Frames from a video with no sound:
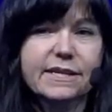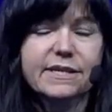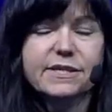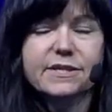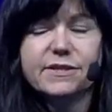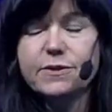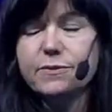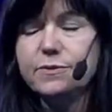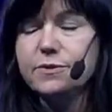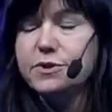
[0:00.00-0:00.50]

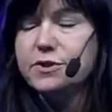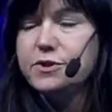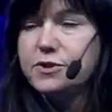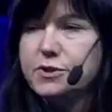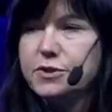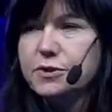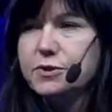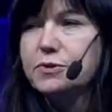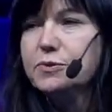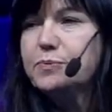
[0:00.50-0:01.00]
So there's
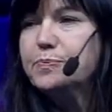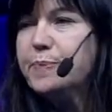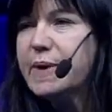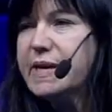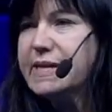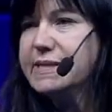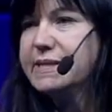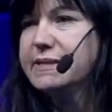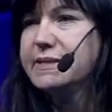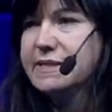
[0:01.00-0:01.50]
two
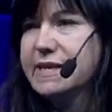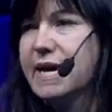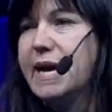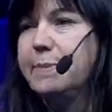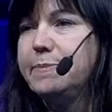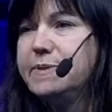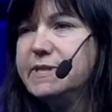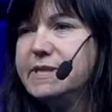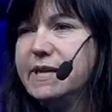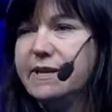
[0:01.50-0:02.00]
basic
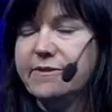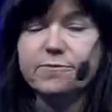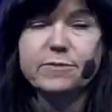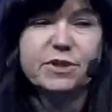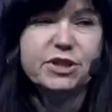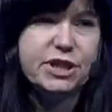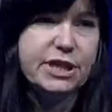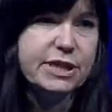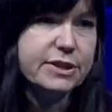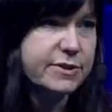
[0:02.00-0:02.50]
types of
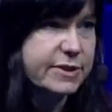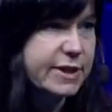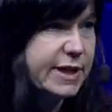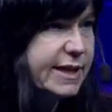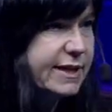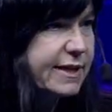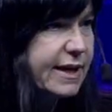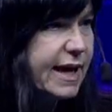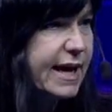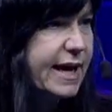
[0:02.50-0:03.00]
machine
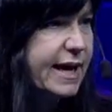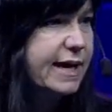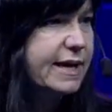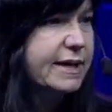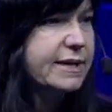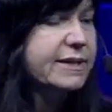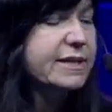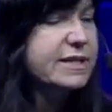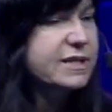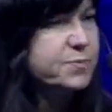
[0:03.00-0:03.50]
learning,
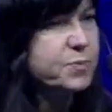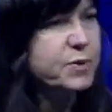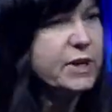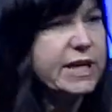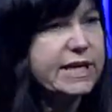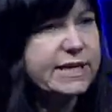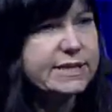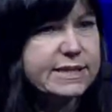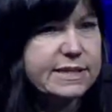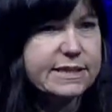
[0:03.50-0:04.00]
and it's pretty
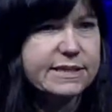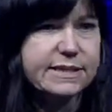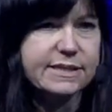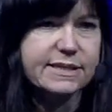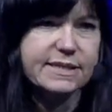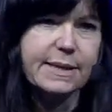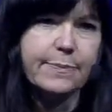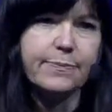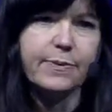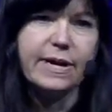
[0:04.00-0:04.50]
easy to
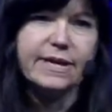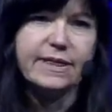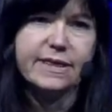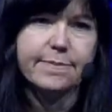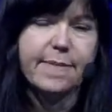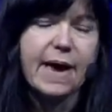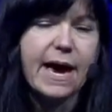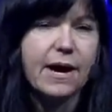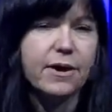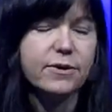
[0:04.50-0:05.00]
separate
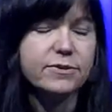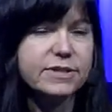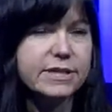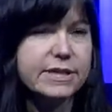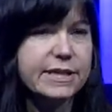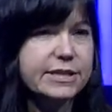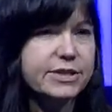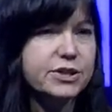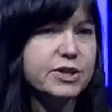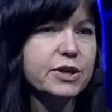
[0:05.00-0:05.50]
them out
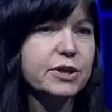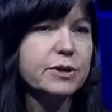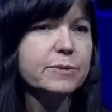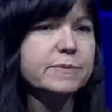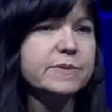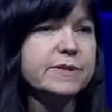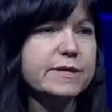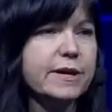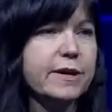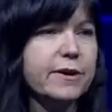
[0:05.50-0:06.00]
in
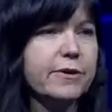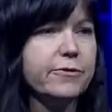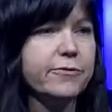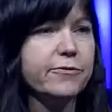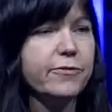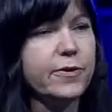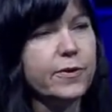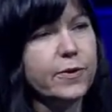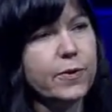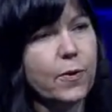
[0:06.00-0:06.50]
terms
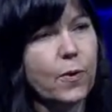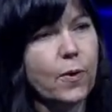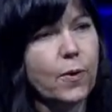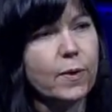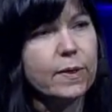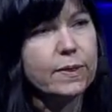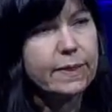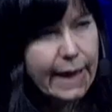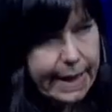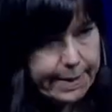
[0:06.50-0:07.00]
of
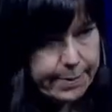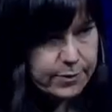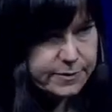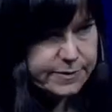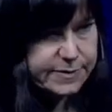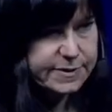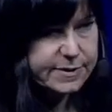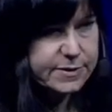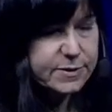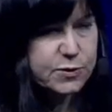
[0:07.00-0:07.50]
labels.